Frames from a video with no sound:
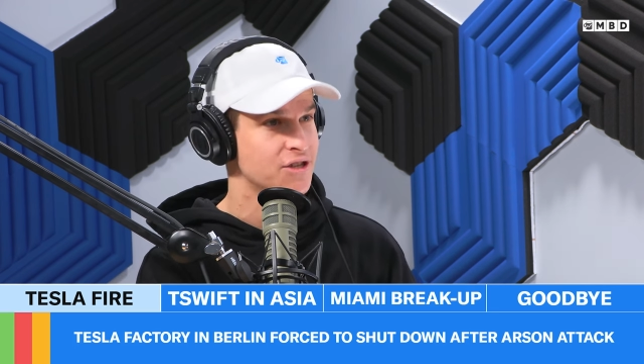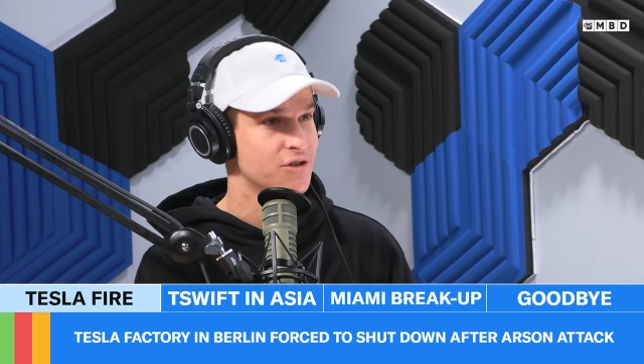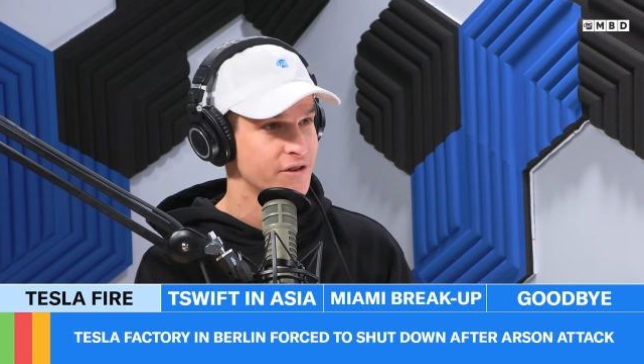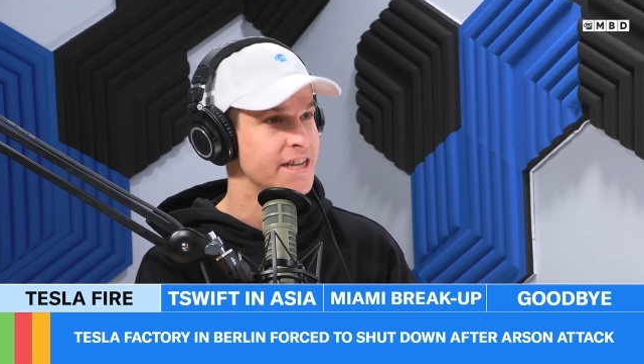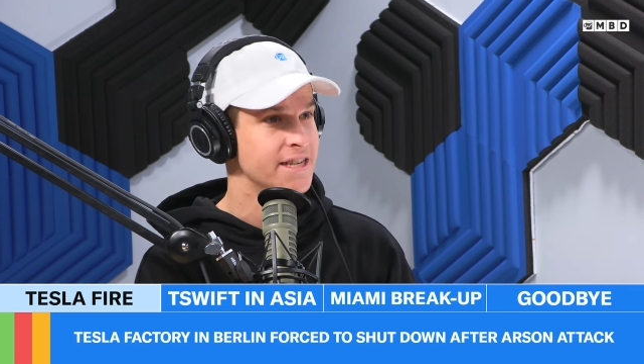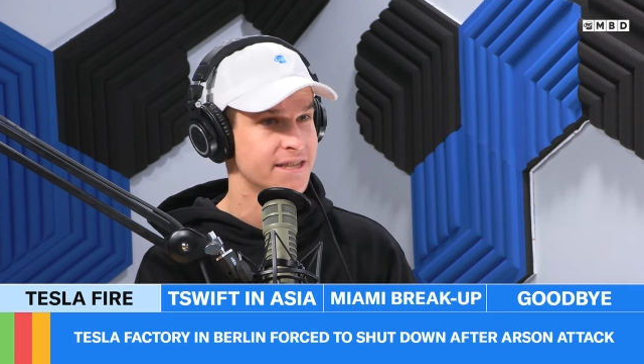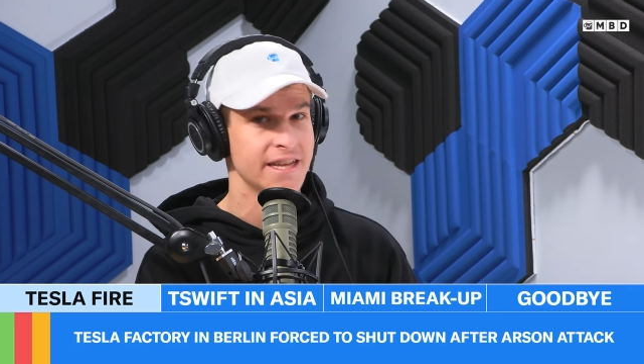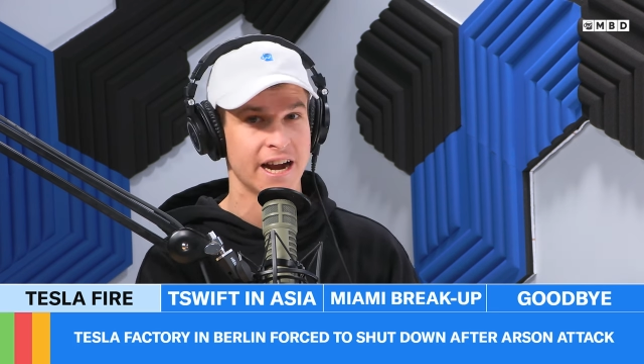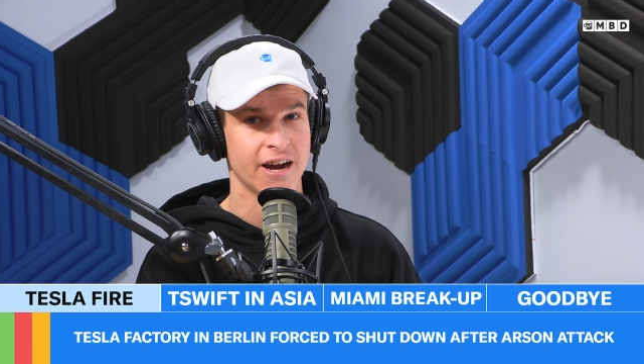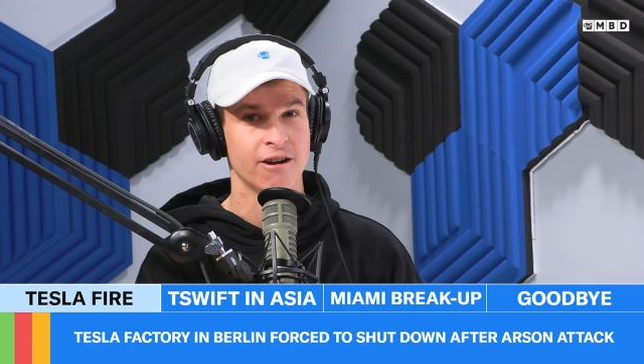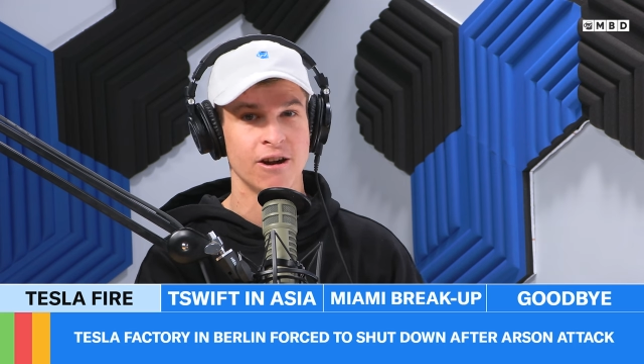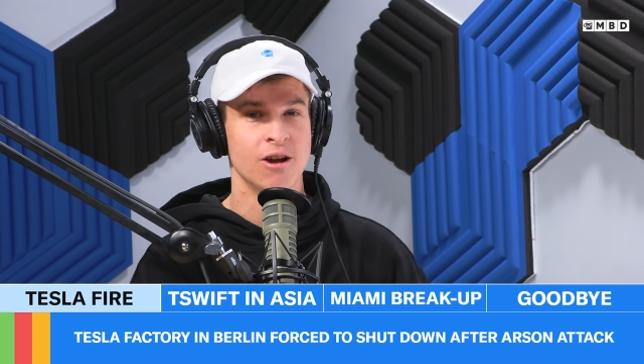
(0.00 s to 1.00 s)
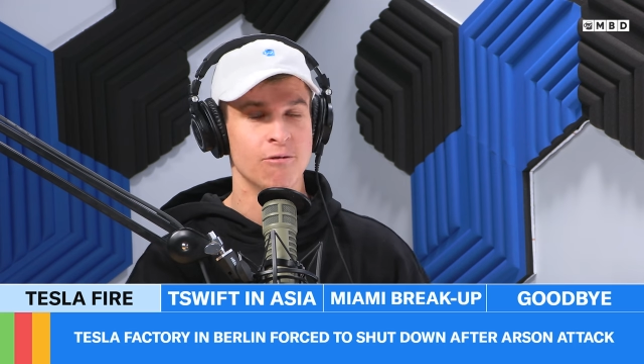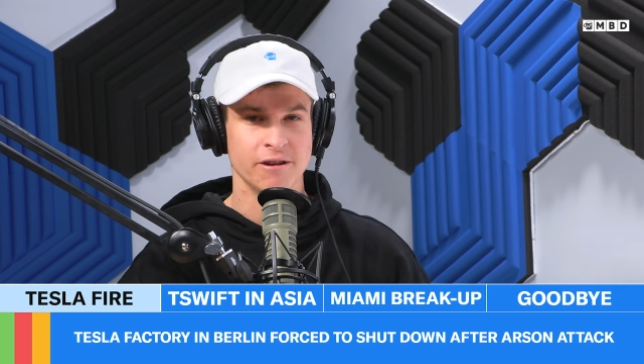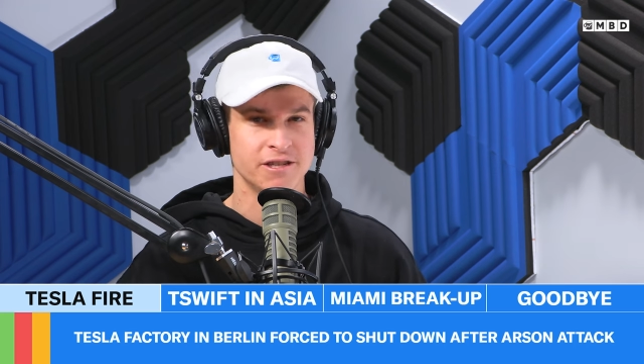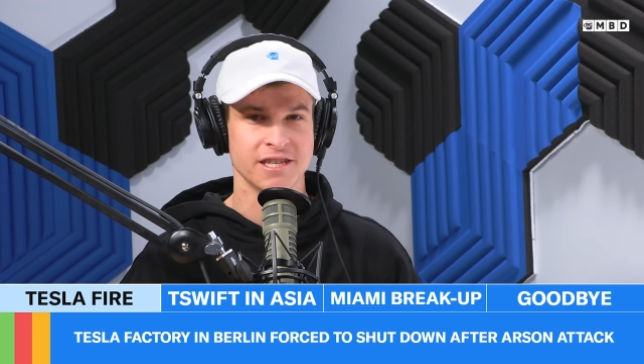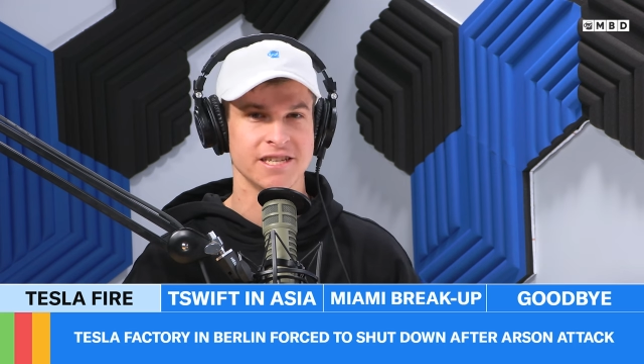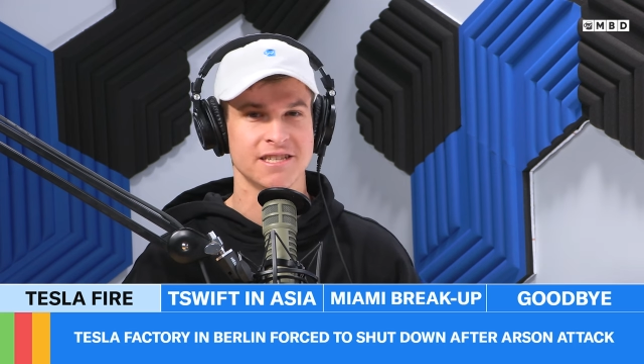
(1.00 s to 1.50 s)
yeah. trees there,
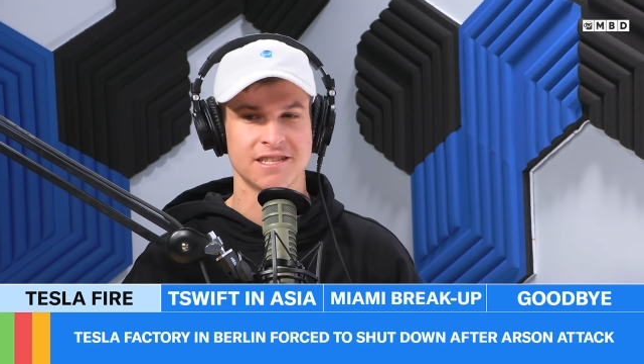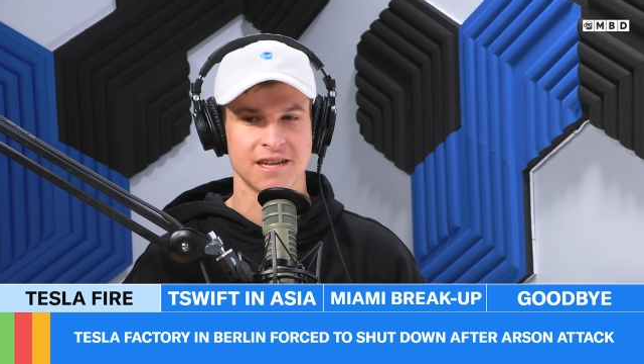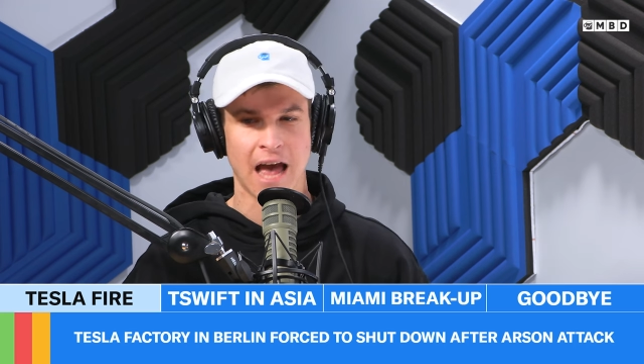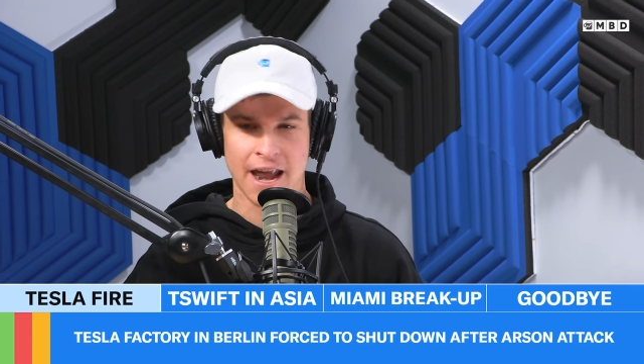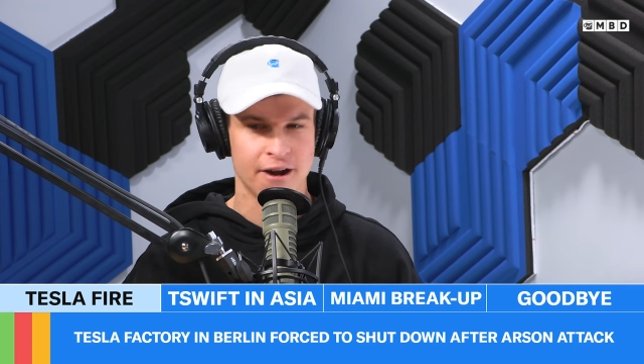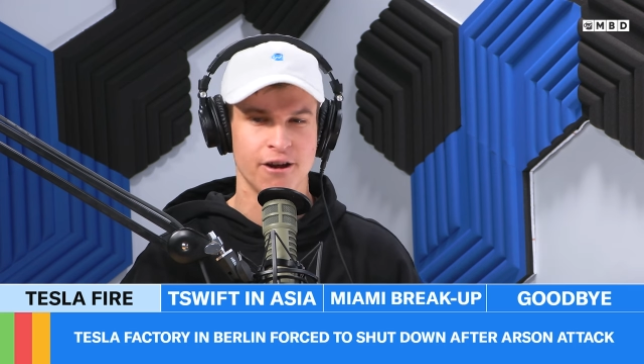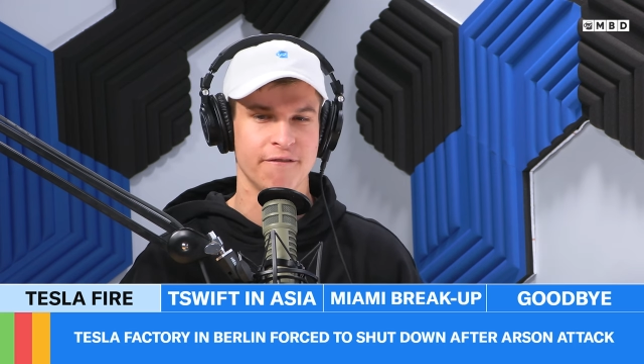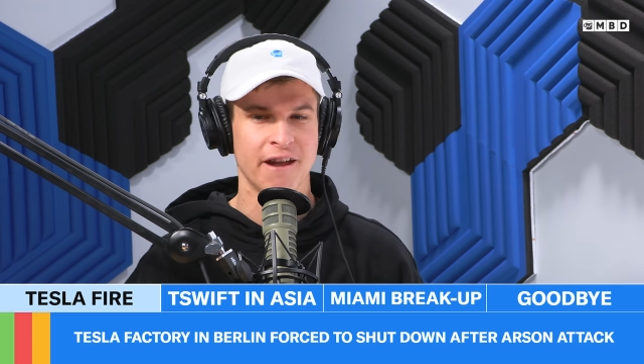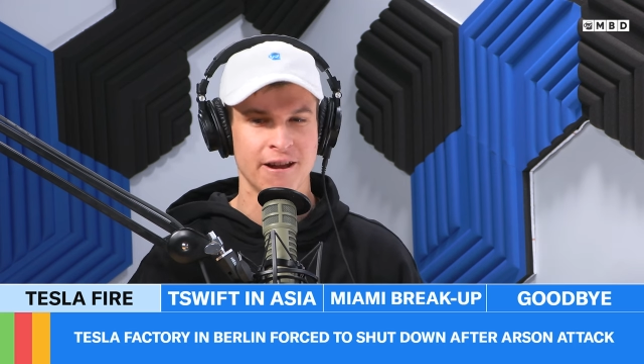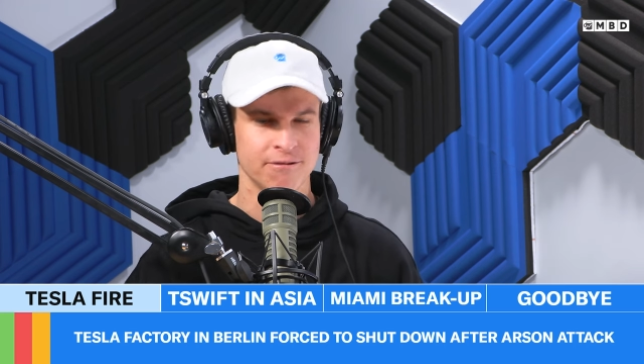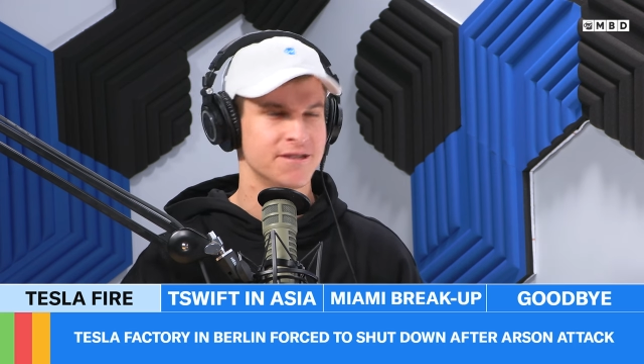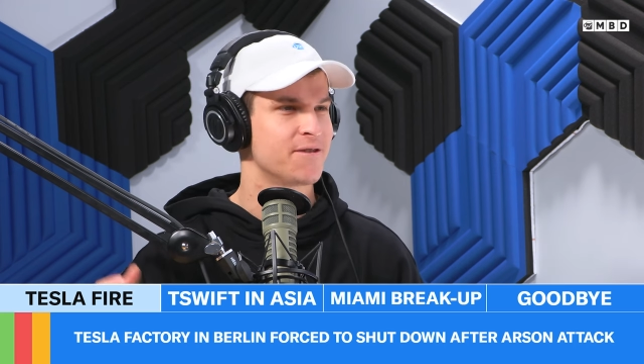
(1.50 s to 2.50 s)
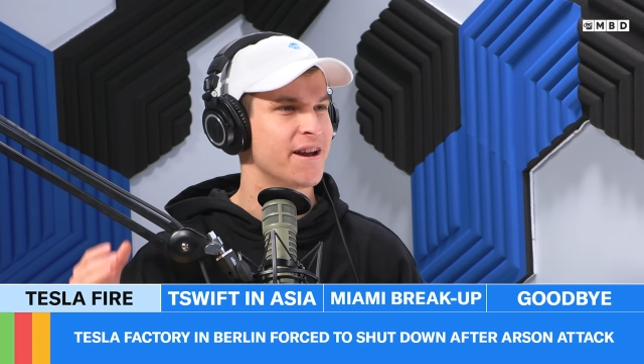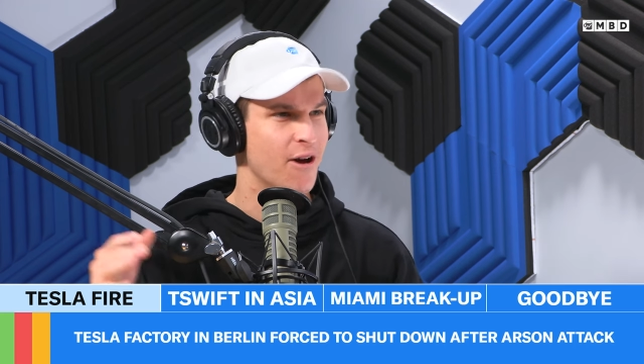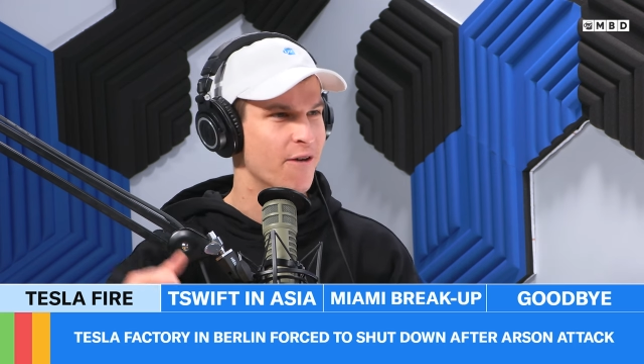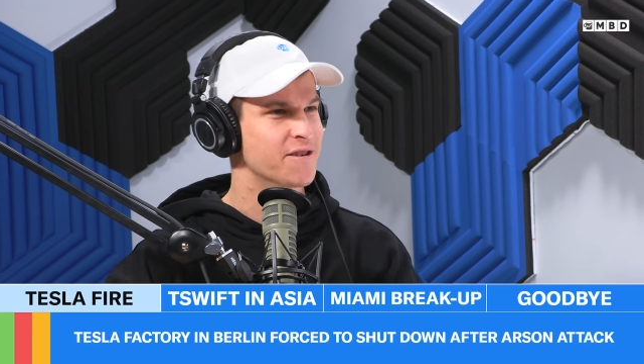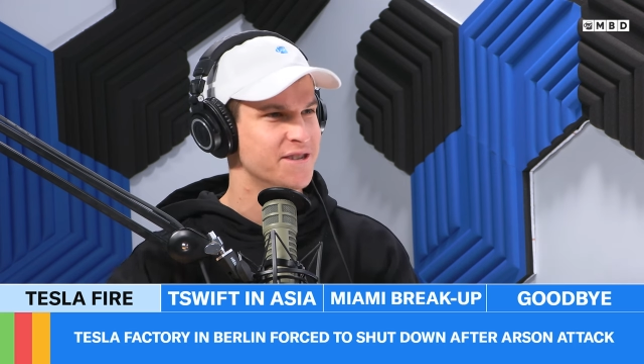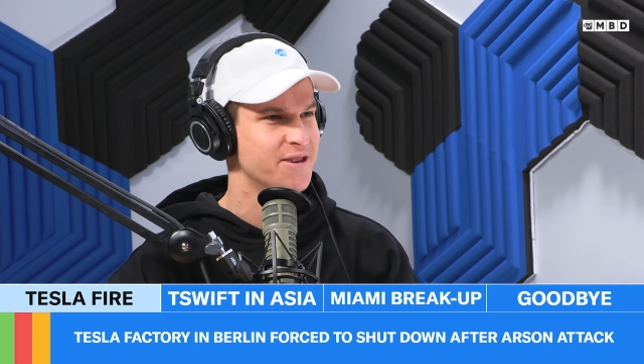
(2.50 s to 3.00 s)
which is, I don't know if anyone's read
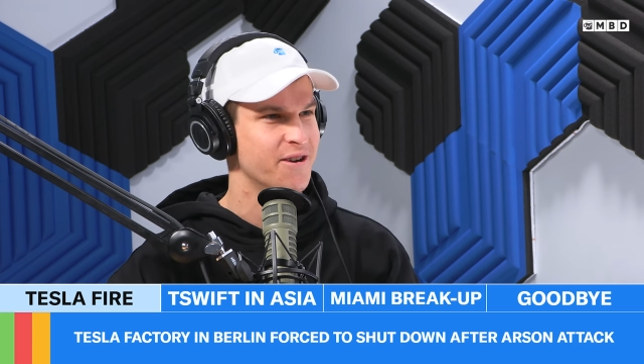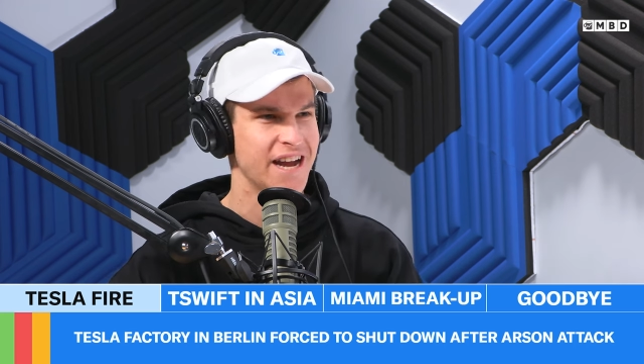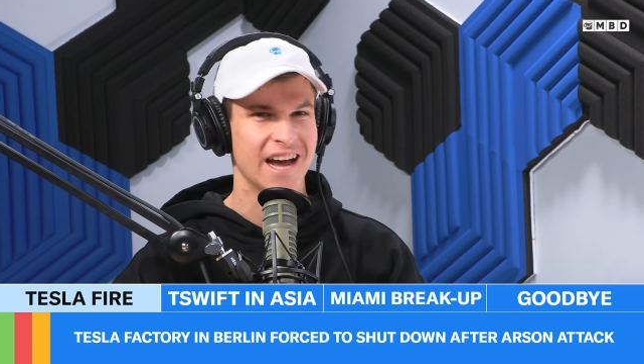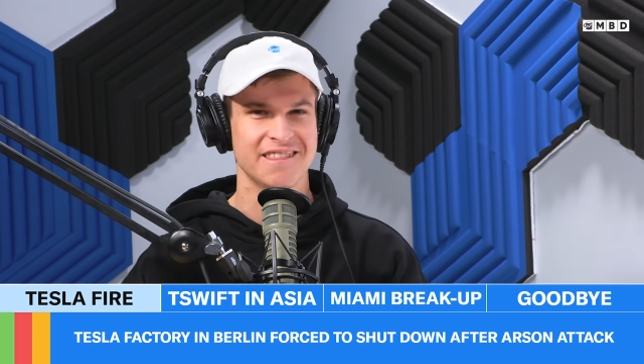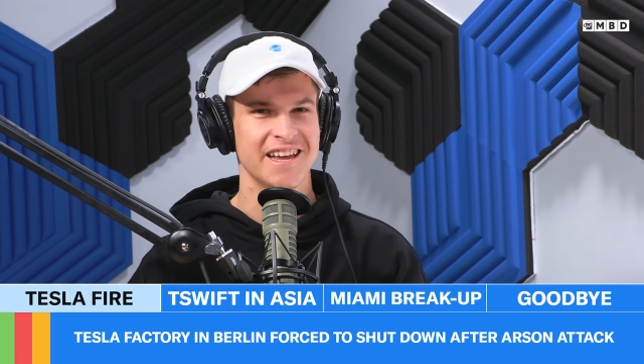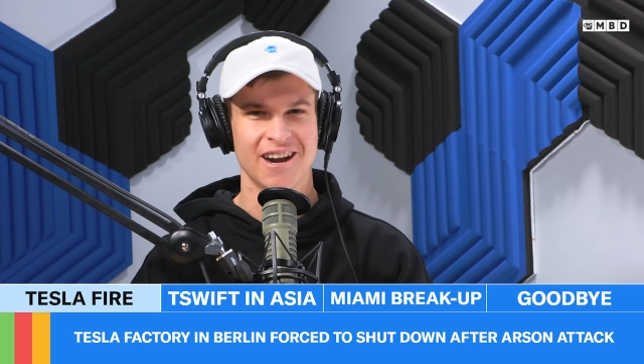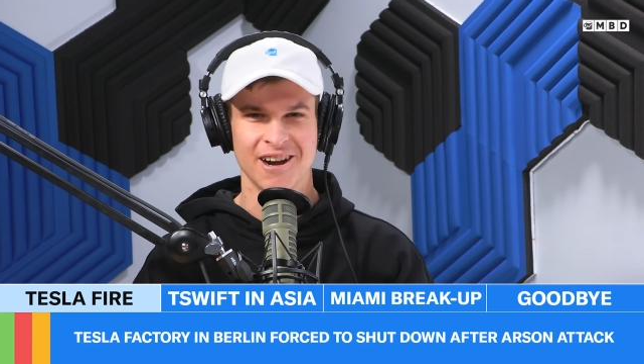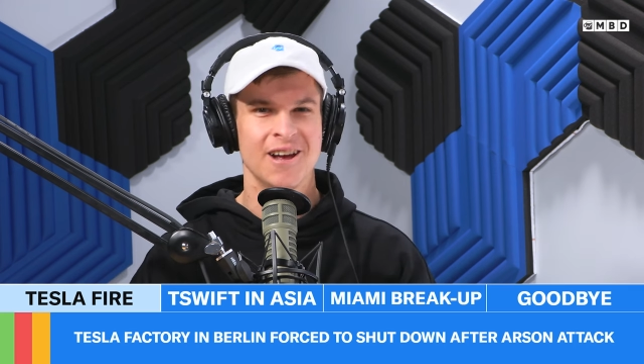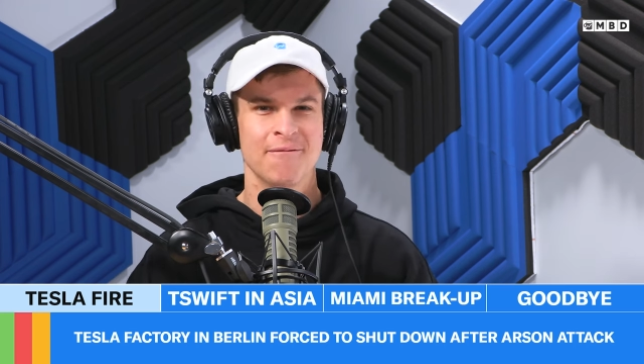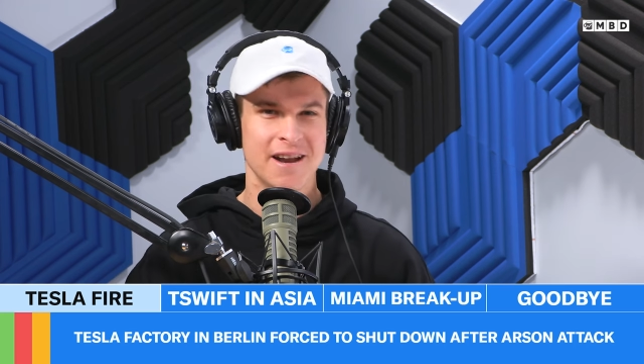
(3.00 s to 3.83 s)
overstory out there,